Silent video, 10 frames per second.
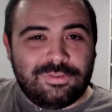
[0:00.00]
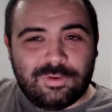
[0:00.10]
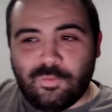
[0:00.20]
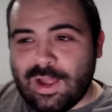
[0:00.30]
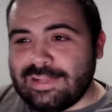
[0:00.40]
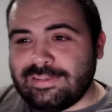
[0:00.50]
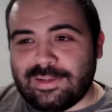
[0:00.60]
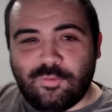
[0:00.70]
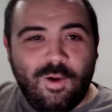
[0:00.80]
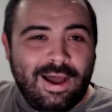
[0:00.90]
and whens
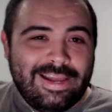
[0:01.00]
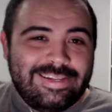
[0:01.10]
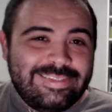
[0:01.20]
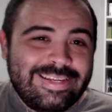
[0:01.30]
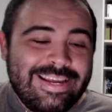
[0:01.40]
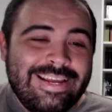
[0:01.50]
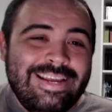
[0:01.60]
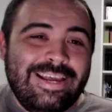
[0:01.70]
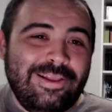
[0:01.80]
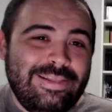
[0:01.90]
and whys
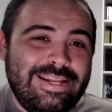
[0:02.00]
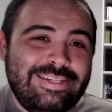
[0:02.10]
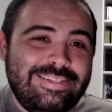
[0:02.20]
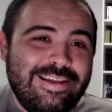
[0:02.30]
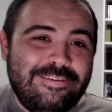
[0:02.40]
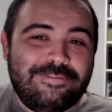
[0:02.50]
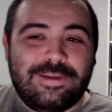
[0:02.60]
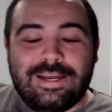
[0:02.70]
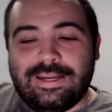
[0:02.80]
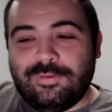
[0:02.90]
and all that stuff.
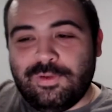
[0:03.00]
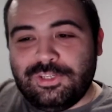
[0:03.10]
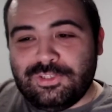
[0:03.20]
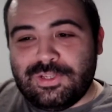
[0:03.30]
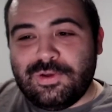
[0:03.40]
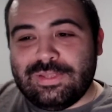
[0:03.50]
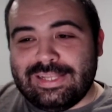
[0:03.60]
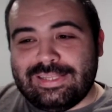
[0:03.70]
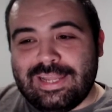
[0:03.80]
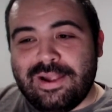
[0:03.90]
We just know that
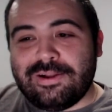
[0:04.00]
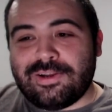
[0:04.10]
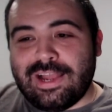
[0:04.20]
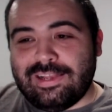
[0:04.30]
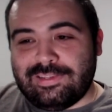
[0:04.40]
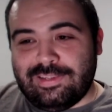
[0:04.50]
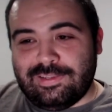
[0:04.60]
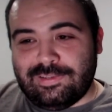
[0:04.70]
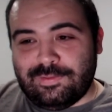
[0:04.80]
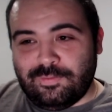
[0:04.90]
the character has
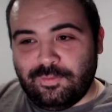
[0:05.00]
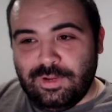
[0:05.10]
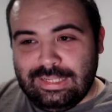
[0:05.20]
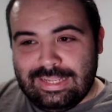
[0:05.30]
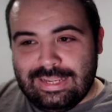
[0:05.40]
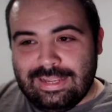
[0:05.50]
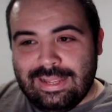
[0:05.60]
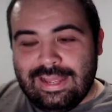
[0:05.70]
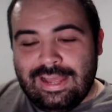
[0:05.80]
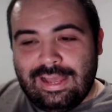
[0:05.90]
this really
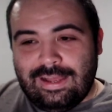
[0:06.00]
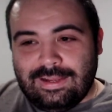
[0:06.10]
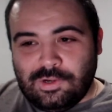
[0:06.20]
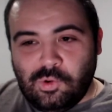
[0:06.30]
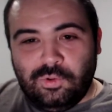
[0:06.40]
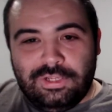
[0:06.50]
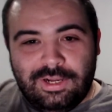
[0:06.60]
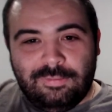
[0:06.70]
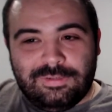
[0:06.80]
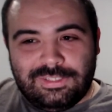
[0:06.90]
golden
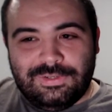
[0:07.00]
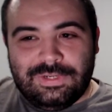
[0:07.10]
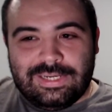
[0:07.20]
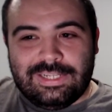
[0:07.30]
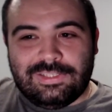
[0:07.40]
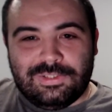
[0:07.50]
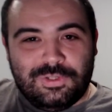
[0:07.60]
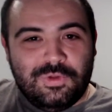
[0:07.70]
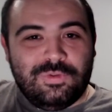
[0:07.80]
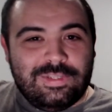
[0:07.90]
opportunity to
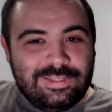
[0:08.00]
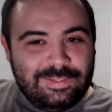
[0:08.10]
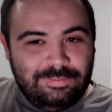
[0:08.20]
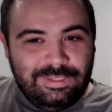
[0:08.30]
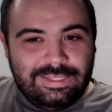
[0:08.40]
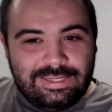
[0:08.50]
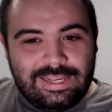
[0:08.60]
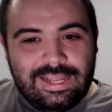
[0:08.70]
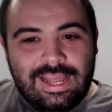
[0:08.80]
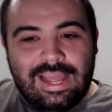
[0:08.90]
use this ability,
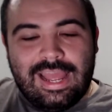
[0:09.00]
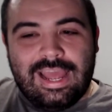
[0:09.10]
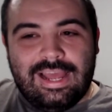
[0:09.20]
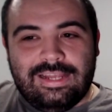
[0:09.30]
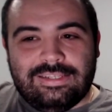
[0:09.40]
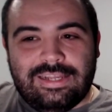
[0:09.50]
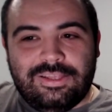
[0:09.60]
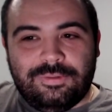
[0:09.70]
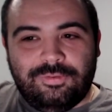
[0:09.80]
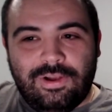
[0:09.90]
and in
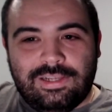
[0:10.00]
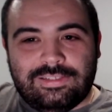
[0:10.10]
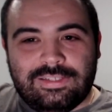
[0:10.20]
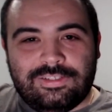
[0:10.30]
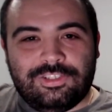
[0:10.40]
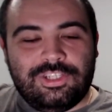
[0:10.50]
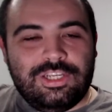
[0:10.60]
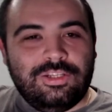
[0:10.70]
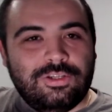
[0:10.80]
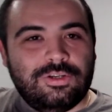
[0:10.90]
the process she
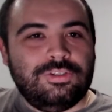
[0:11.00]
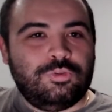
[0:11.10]
learns